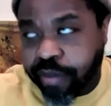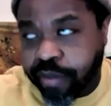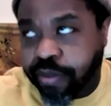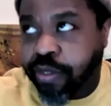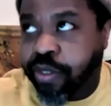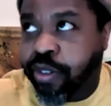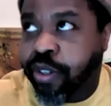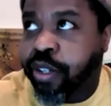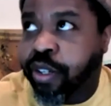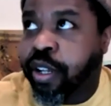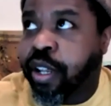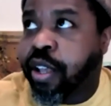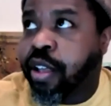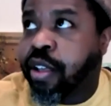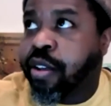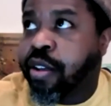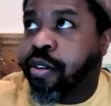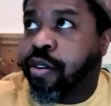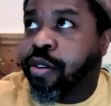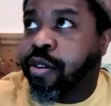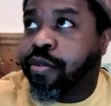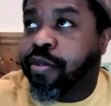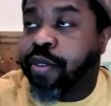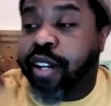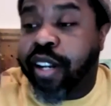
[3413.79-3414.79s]

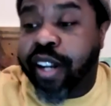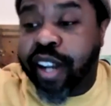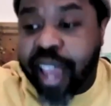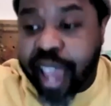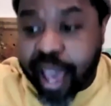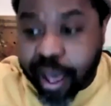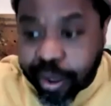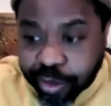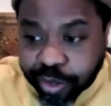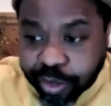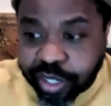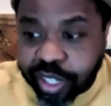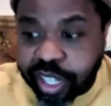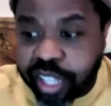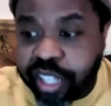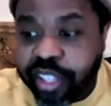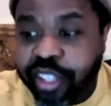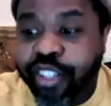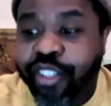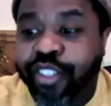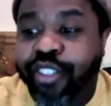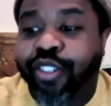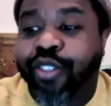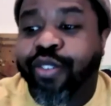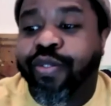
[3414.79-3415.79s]
or renounced in the
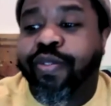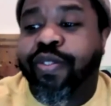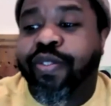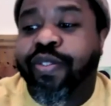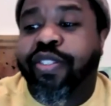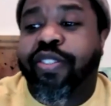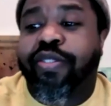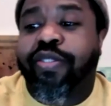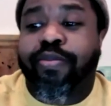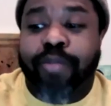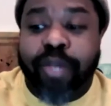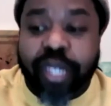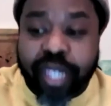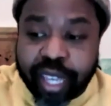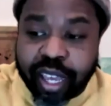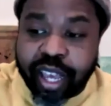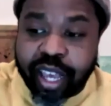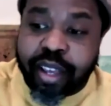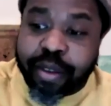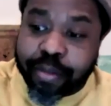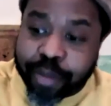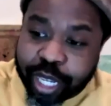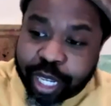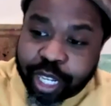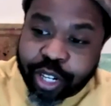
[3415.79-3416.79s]
service of
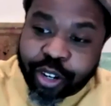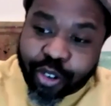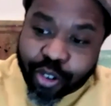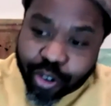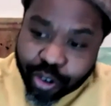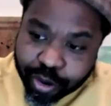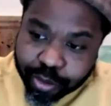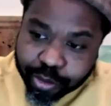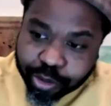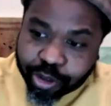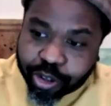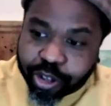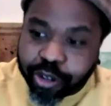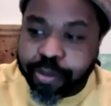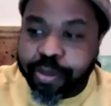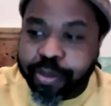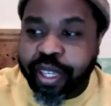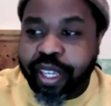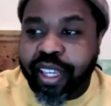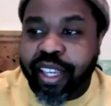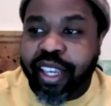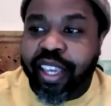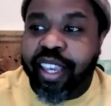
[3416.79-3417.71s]
becoming normal or being